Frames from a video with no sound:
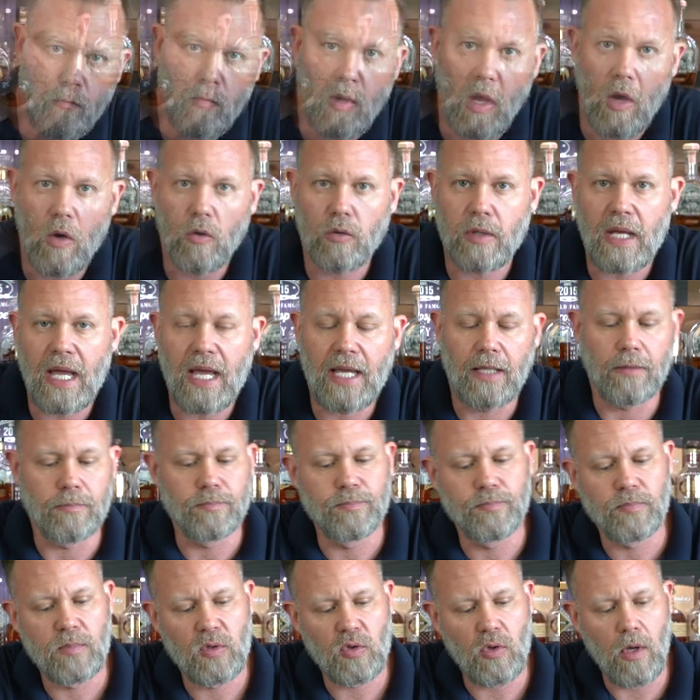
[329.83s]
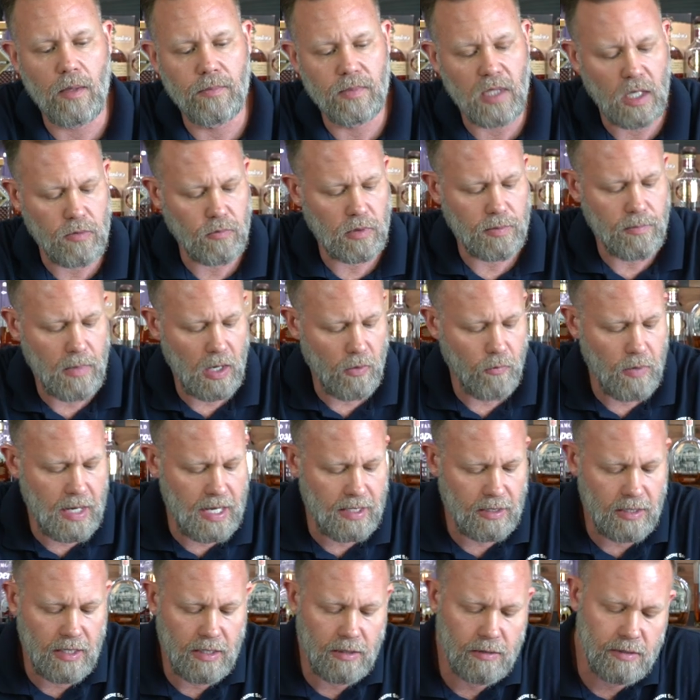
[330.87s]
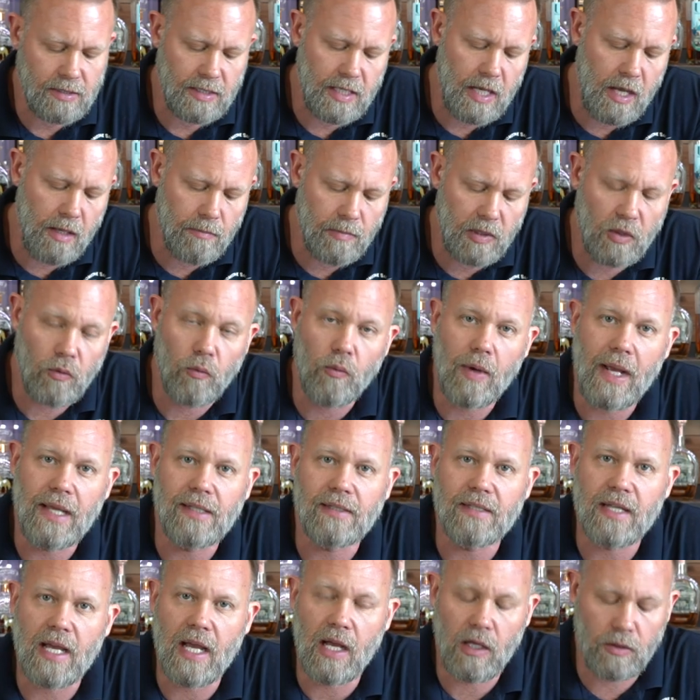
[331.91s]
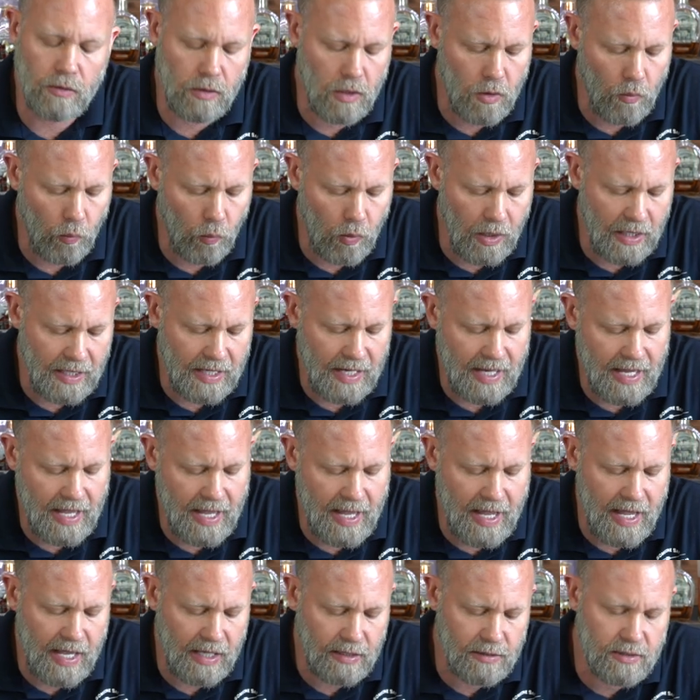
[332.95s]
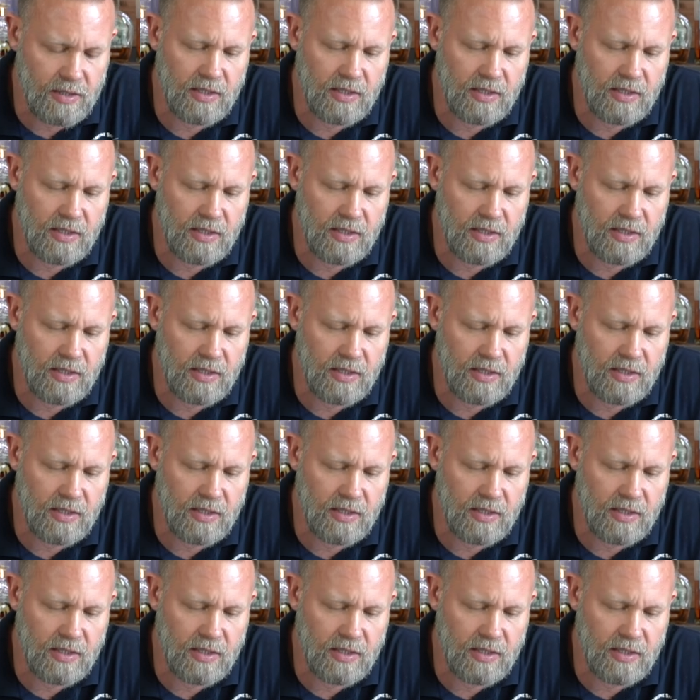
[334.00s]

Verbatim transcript: Okay, so I'm done with my rankings. Now I'm going to write down what I had.